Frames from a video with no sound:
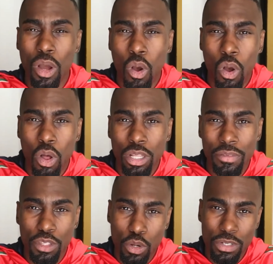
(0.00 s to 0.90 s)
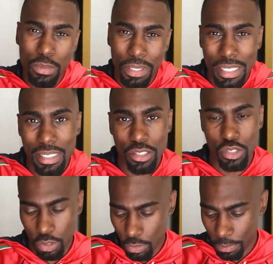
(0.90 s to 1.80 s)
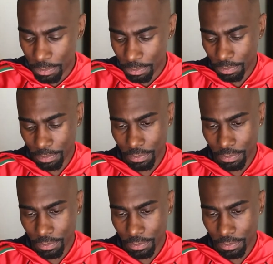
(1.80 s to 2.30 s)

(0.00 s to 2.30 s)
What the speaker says: up in all of those places too.